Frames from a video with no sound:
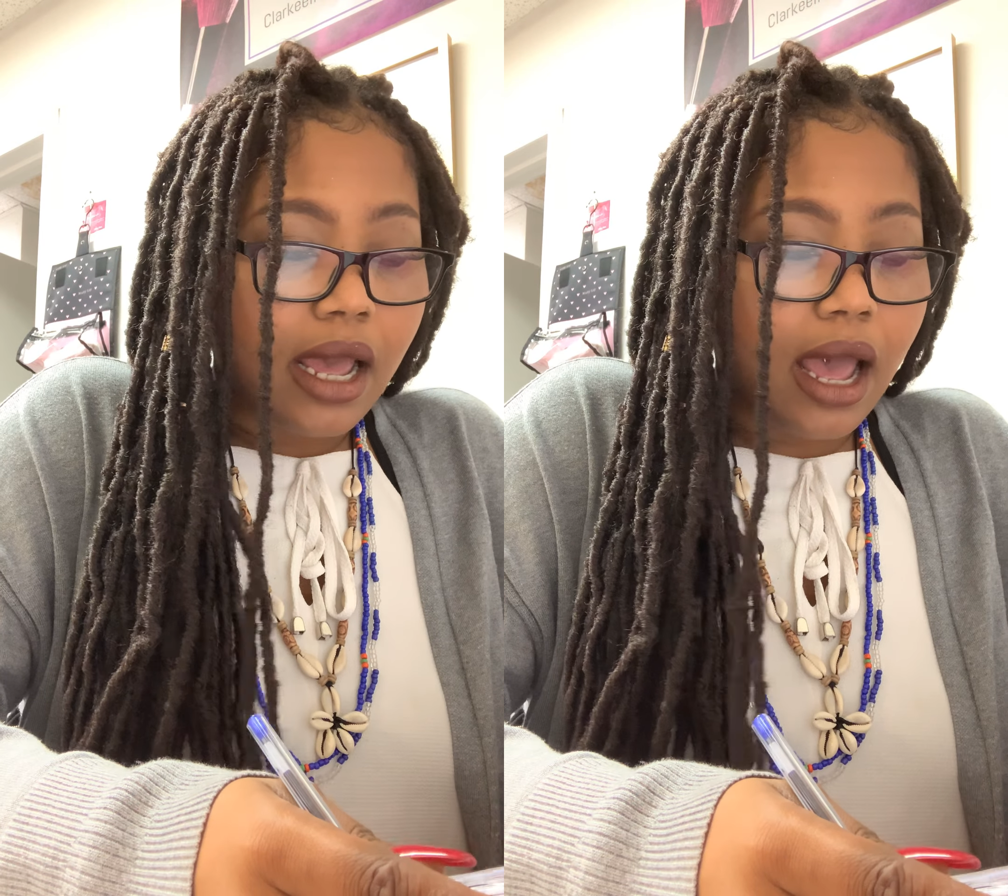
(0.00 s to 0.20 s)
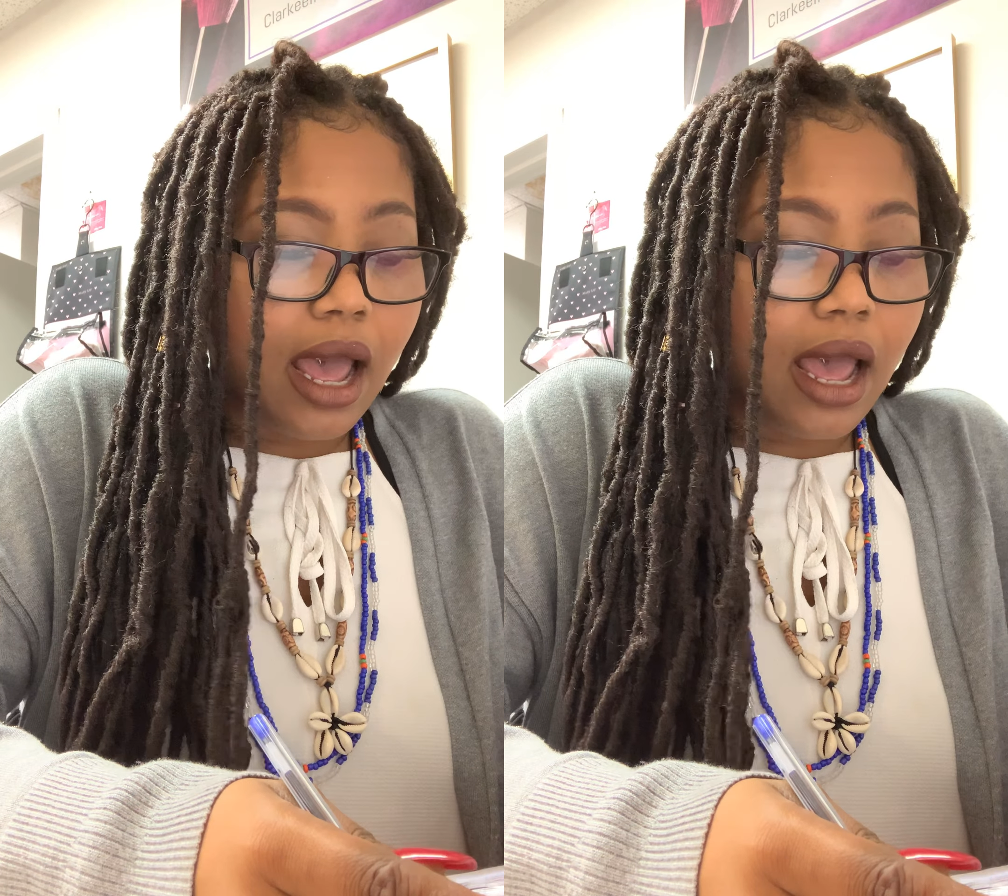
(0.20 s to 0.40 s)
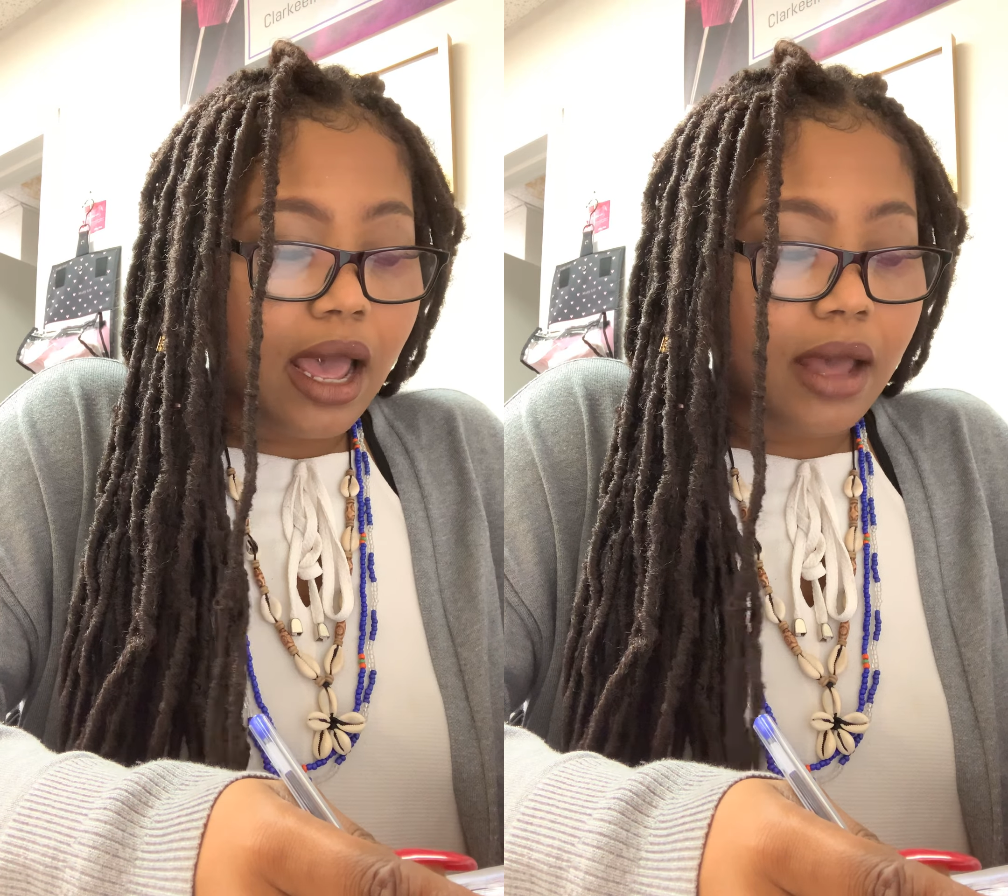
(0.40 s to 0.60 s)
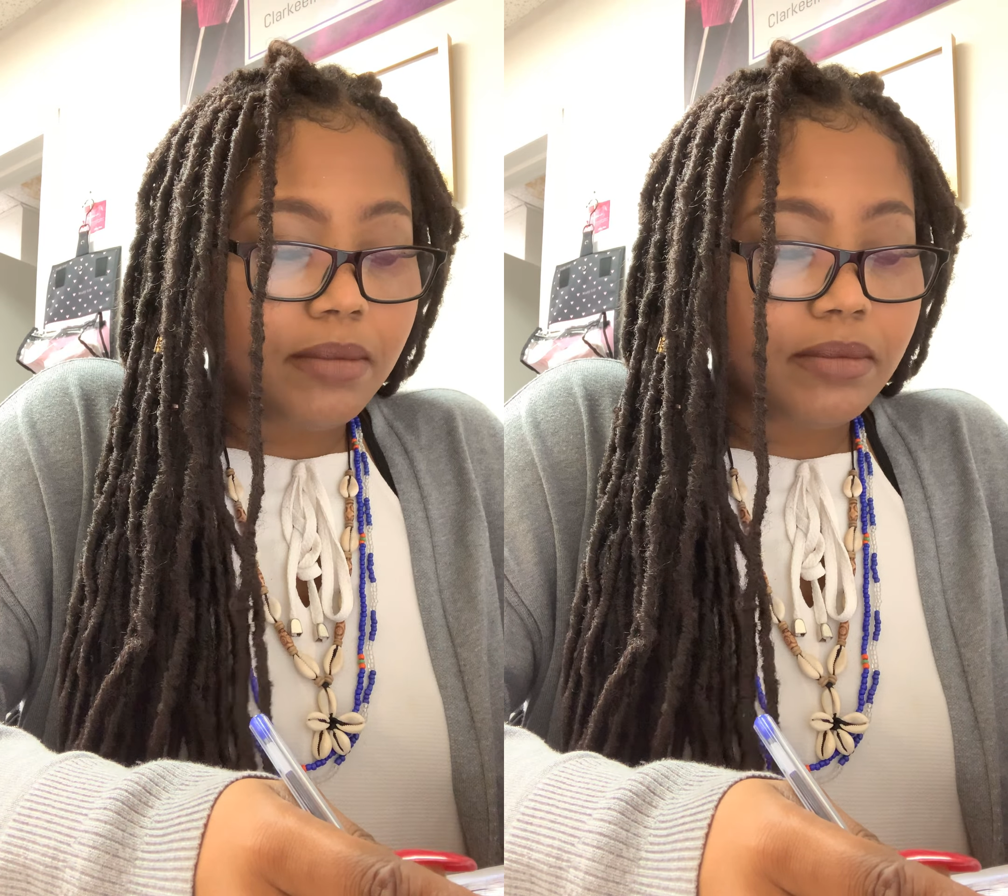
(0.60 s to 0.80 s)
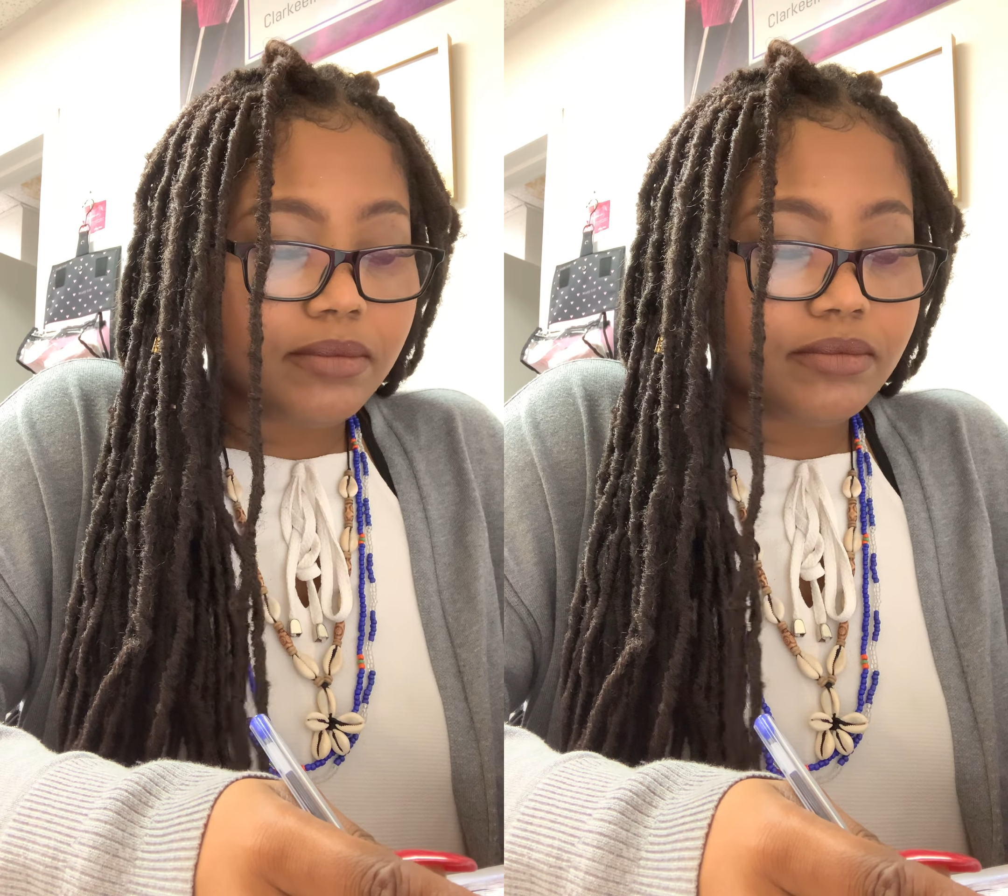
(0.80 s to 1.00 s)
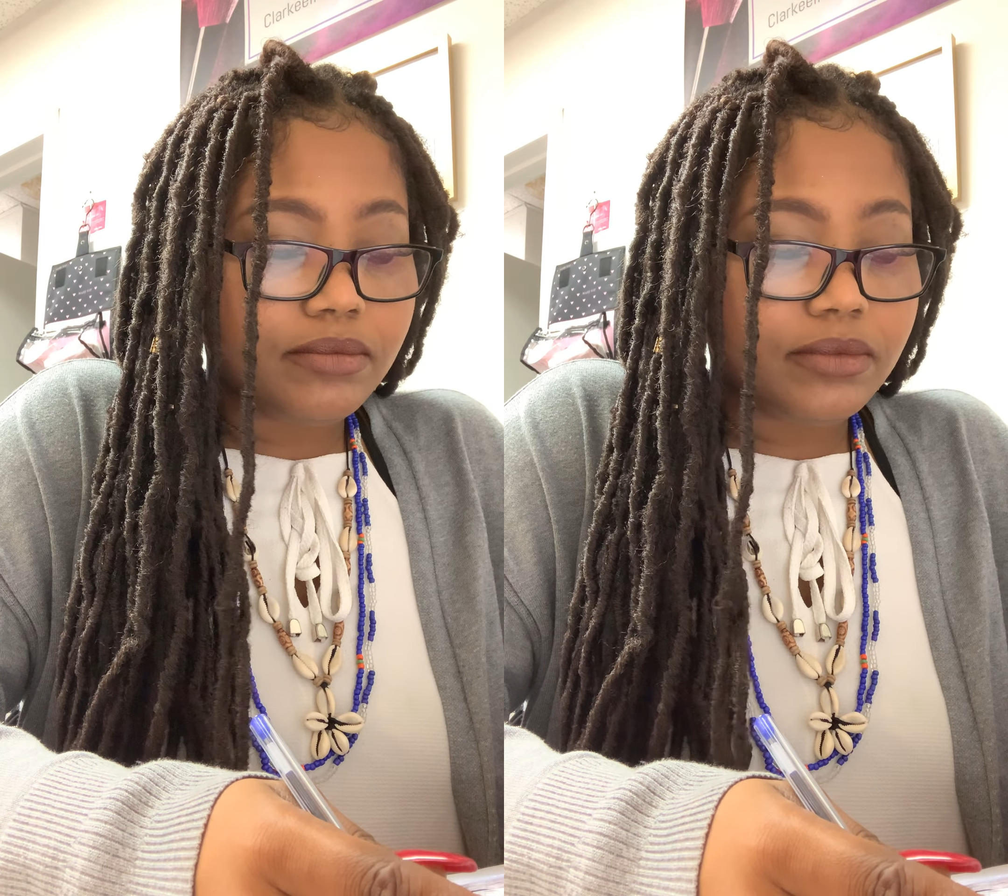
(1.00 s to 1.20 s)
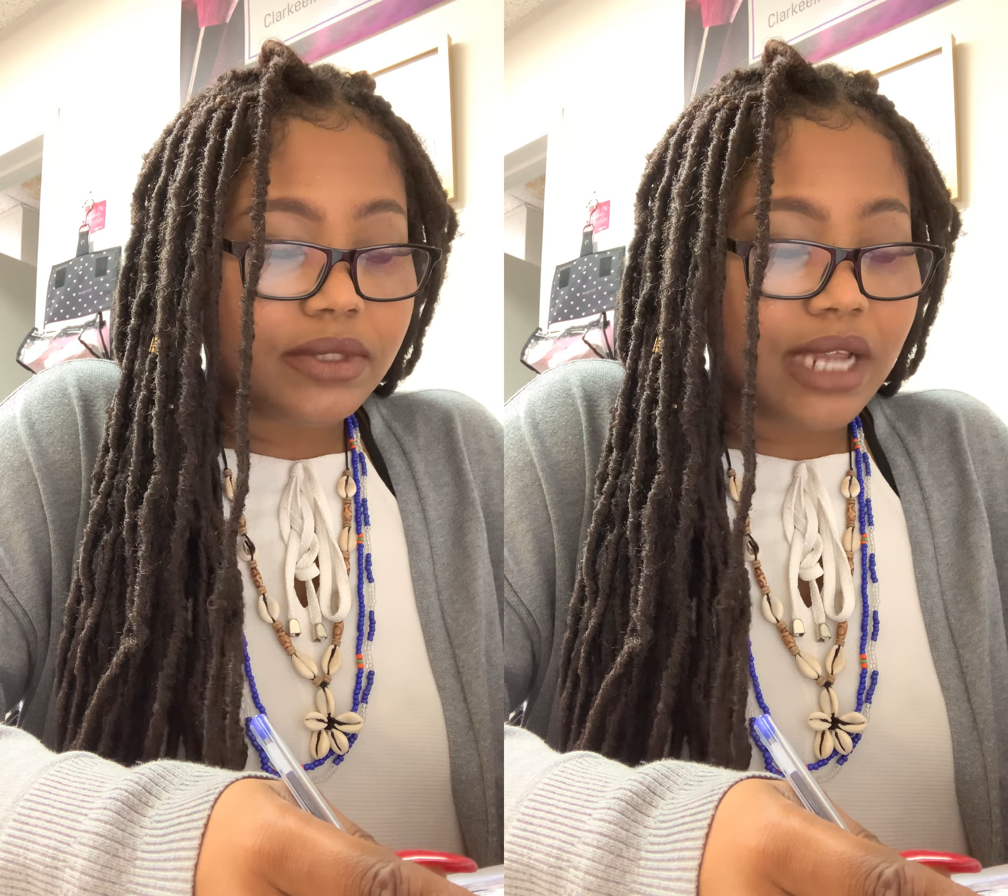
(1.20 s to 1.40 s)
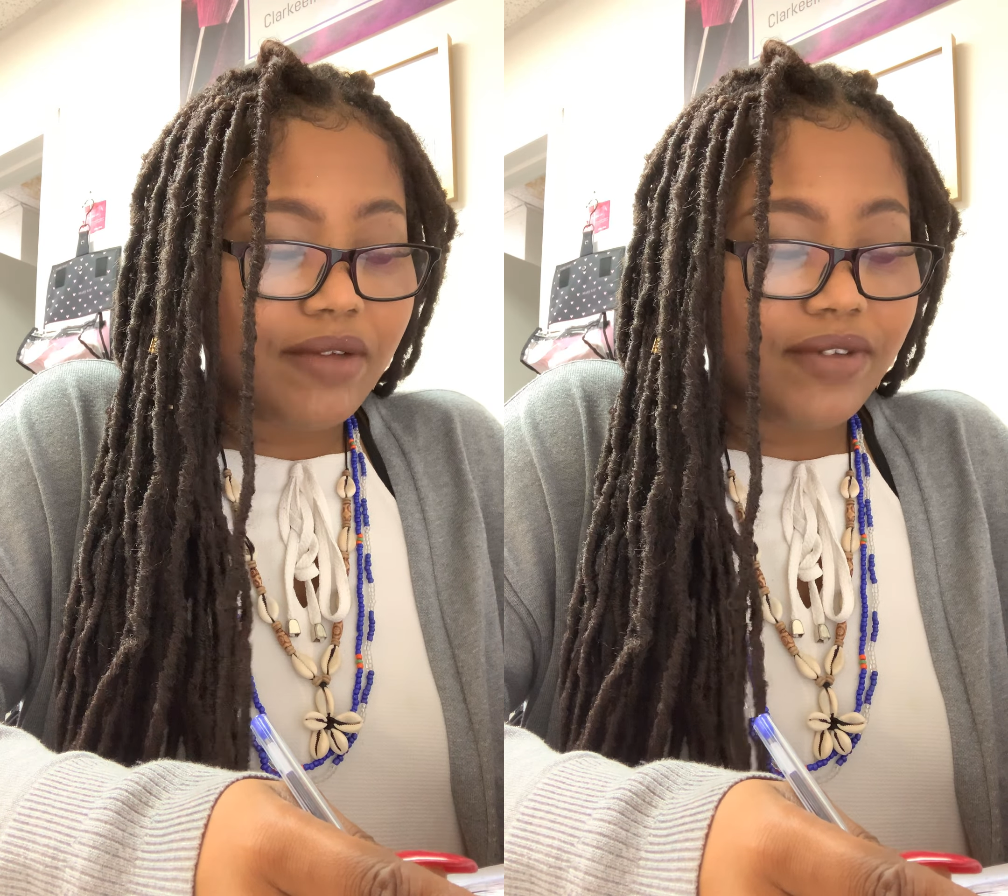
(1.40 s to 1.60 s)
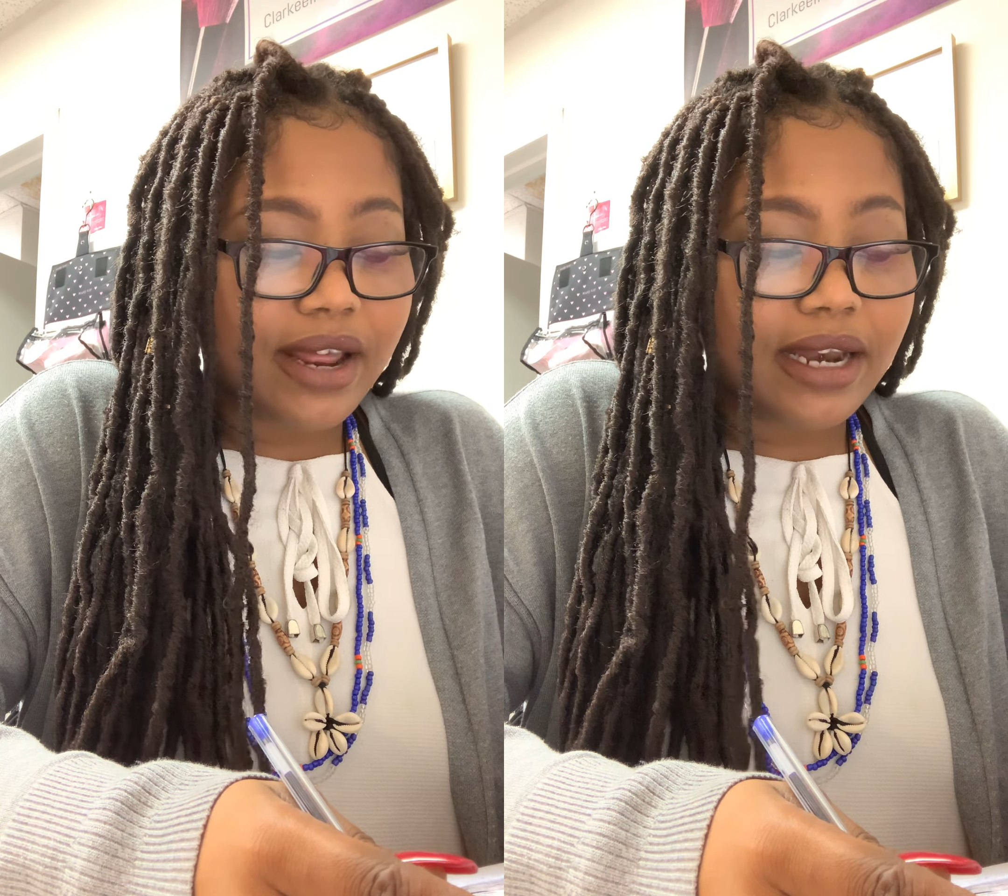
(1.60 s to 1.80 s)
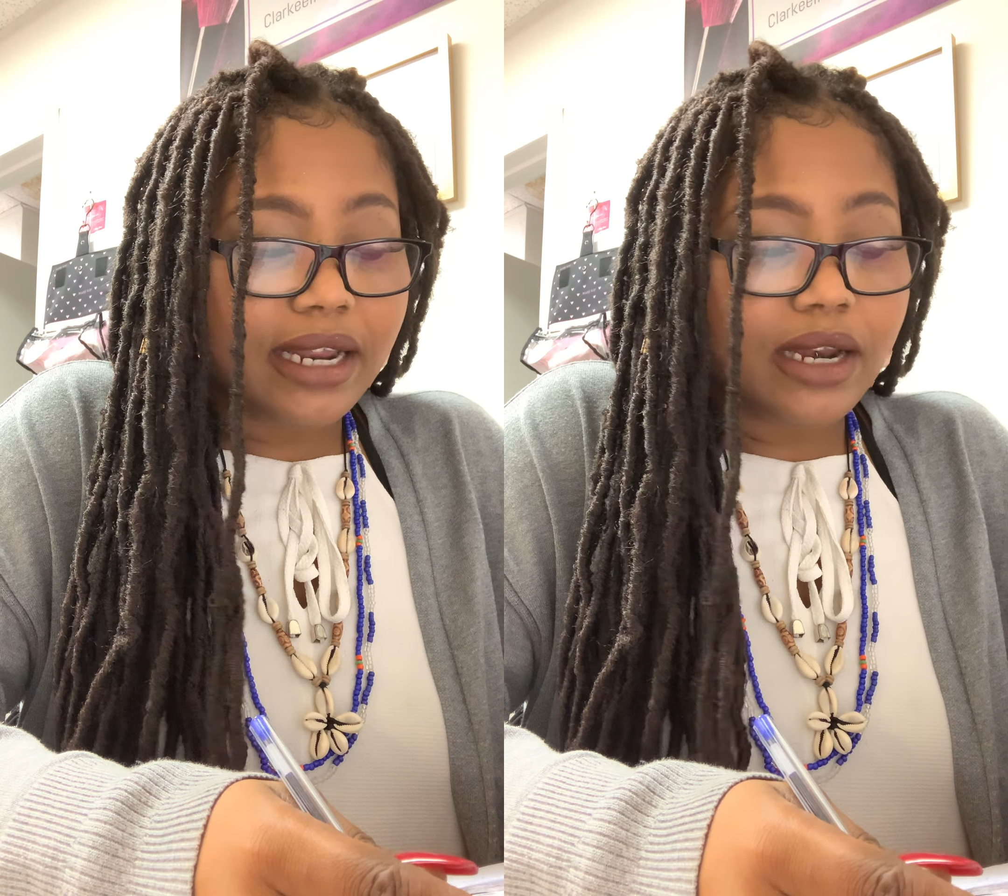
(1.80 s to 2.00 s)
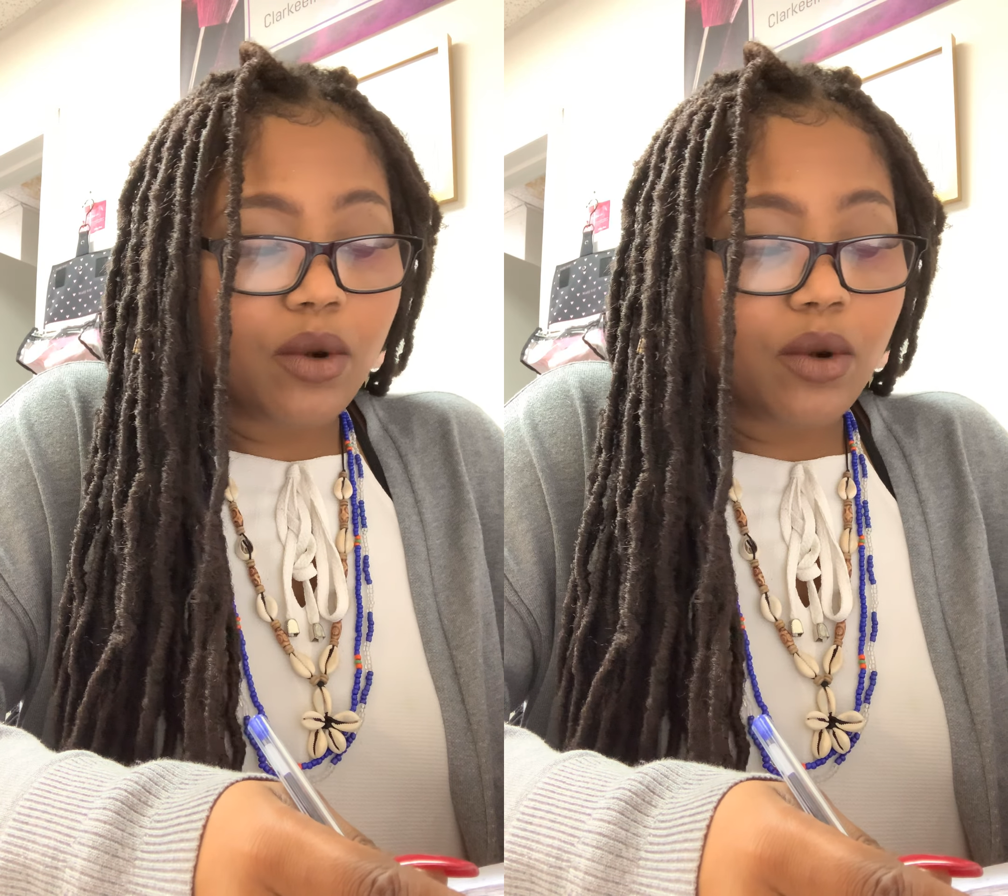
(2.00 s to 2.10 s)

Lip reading: definitely